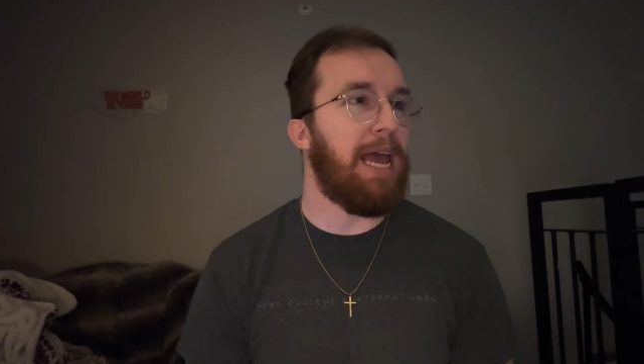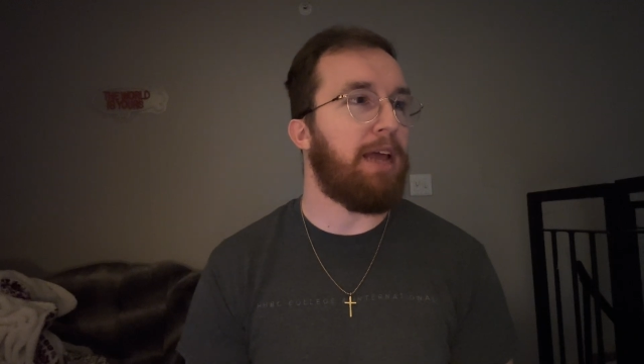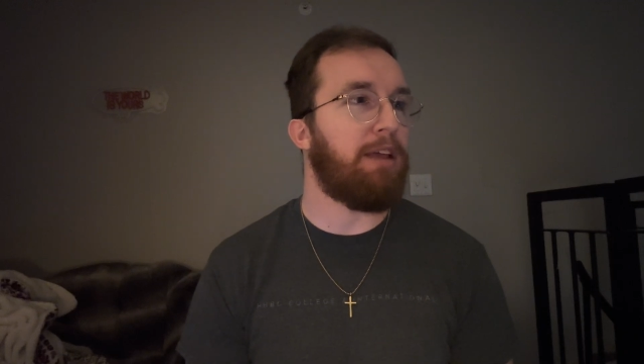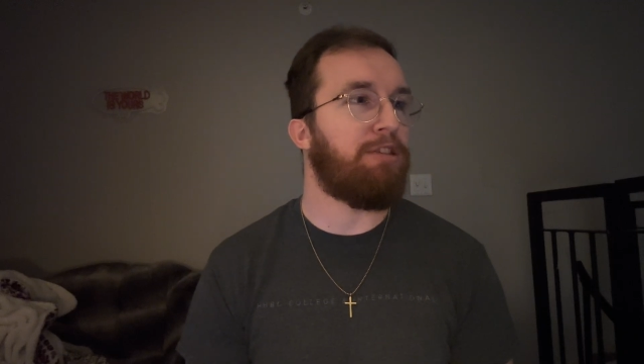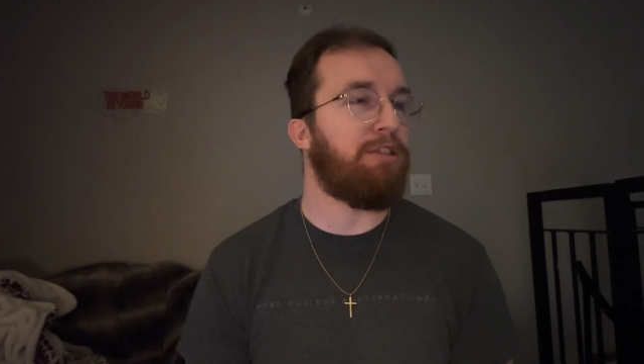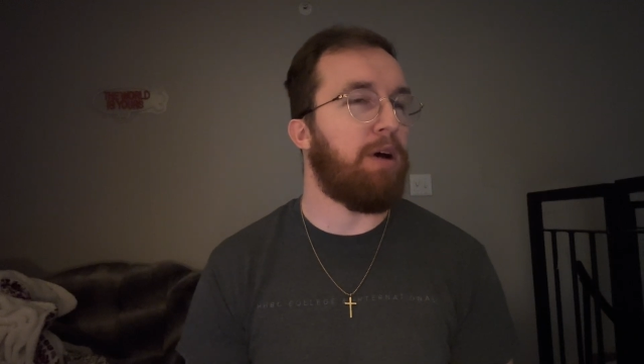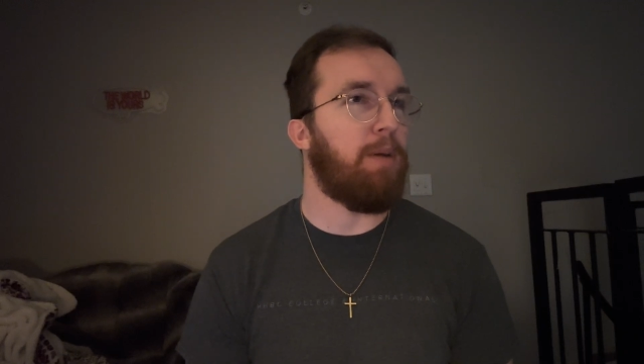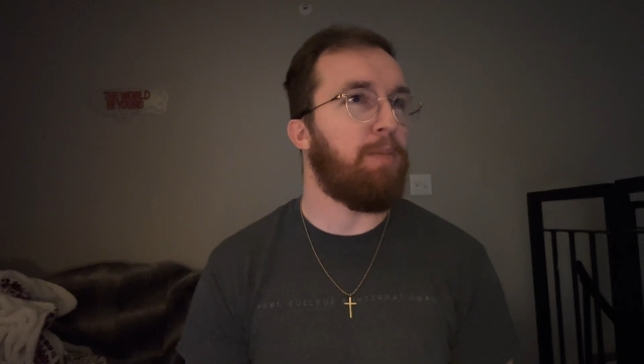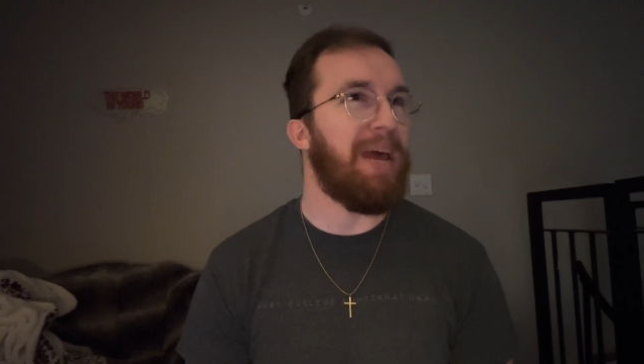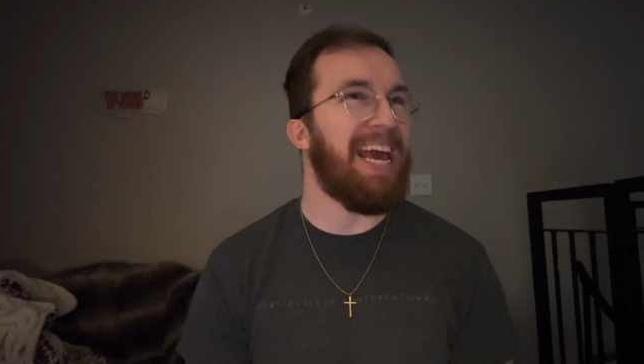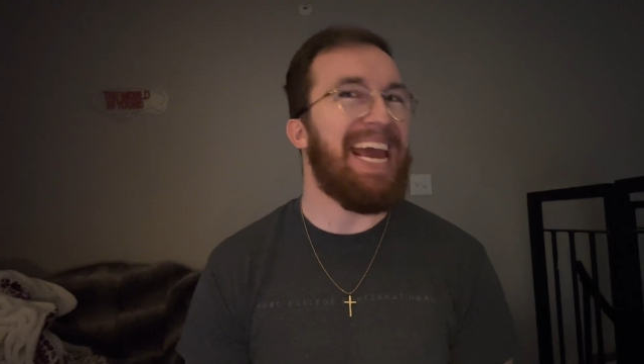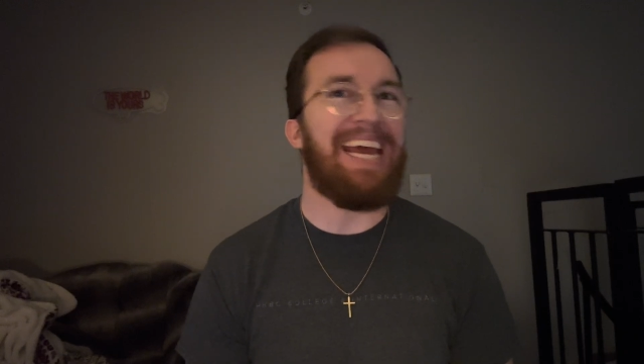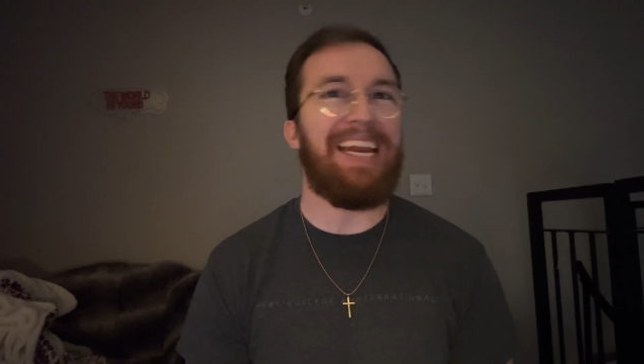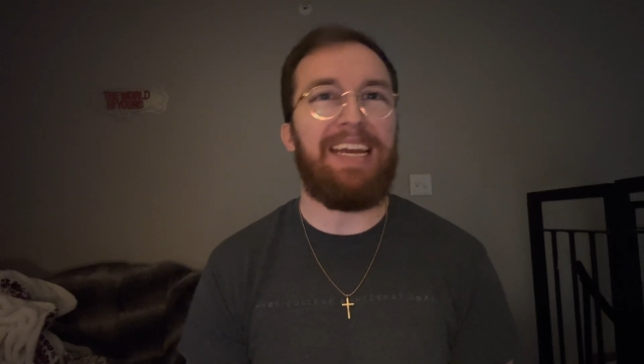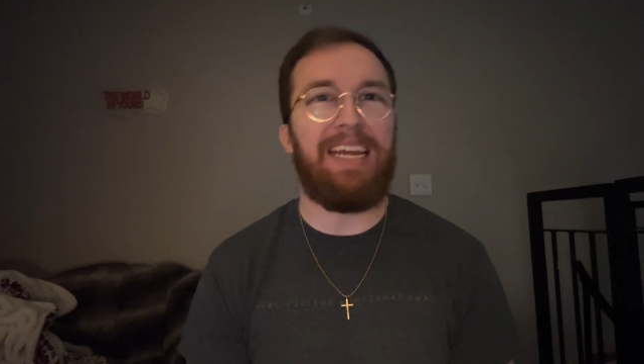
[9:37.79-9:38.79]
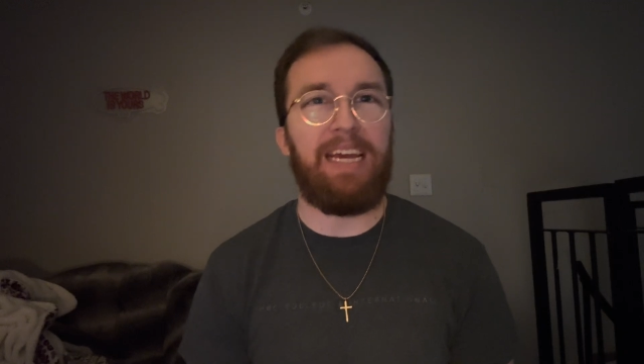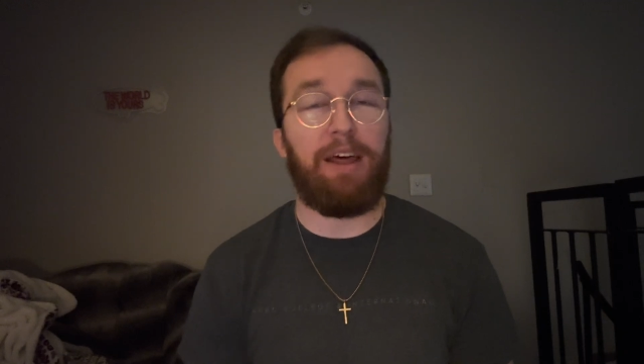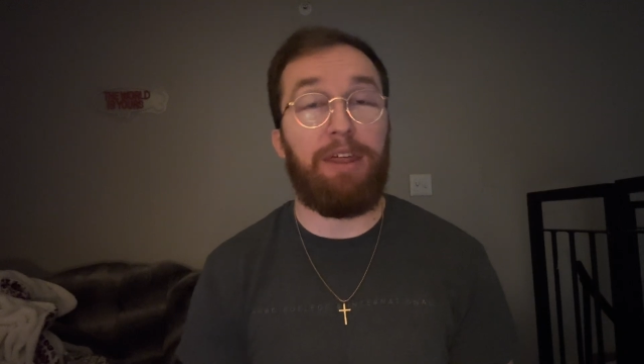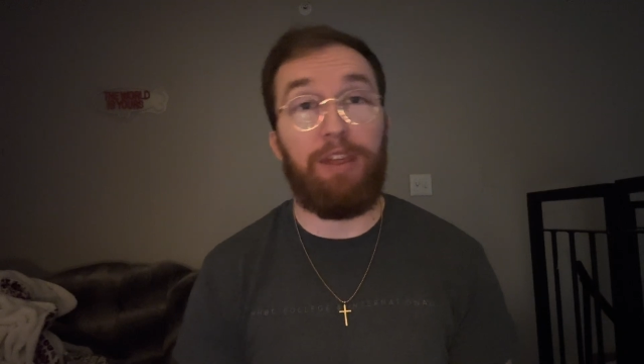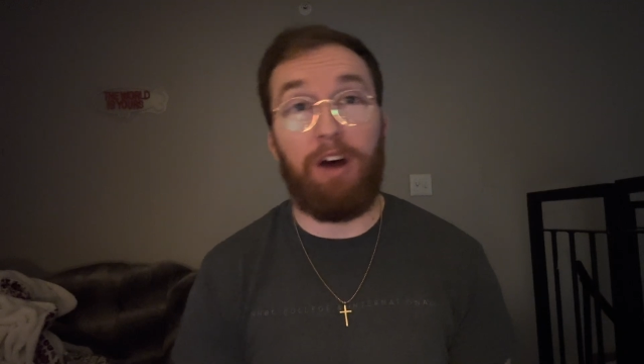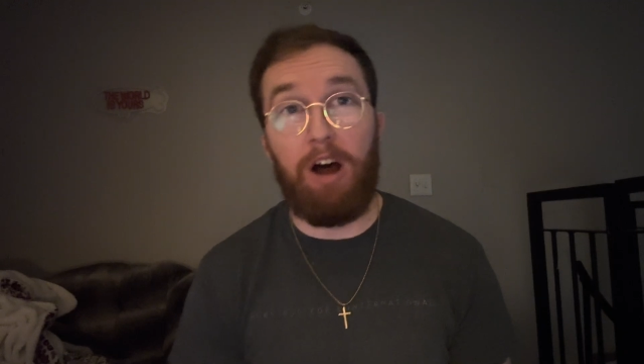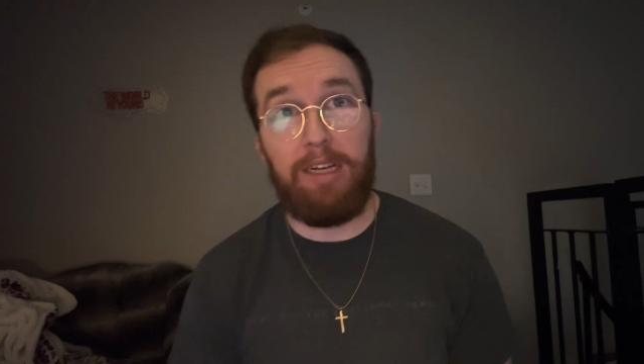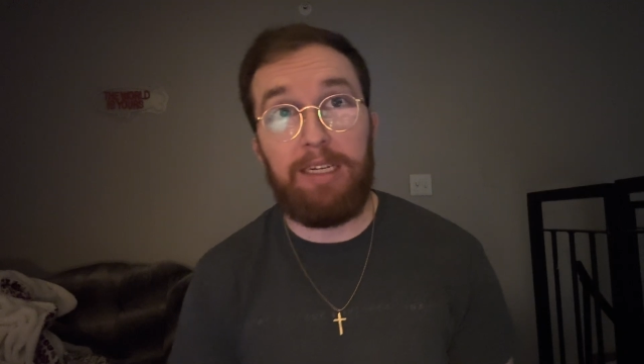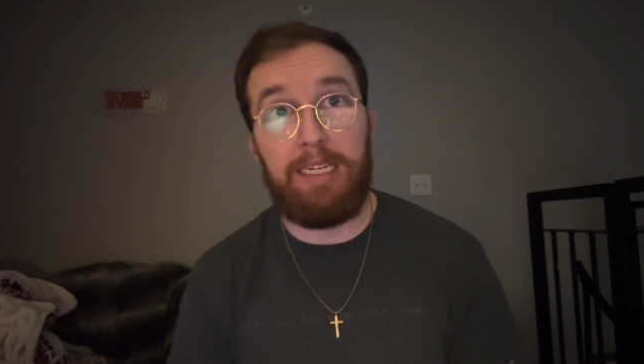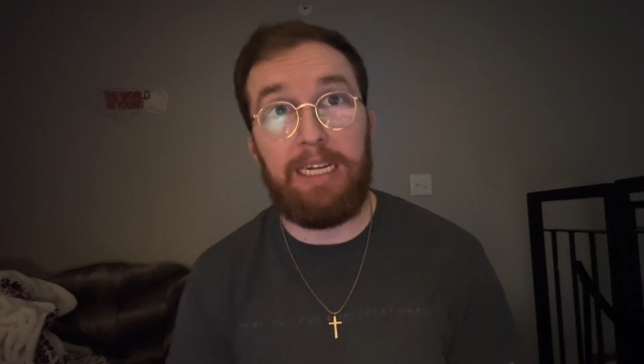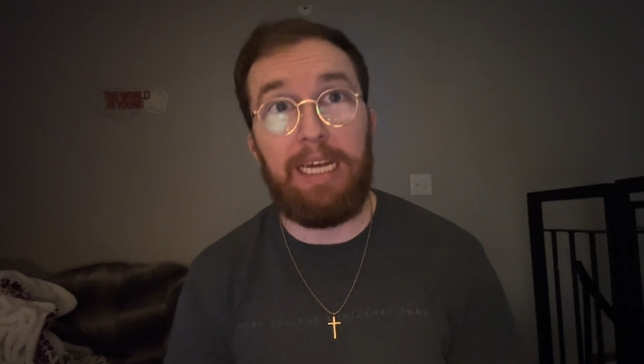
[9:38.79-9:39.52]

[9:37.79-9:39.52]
some ending thoughts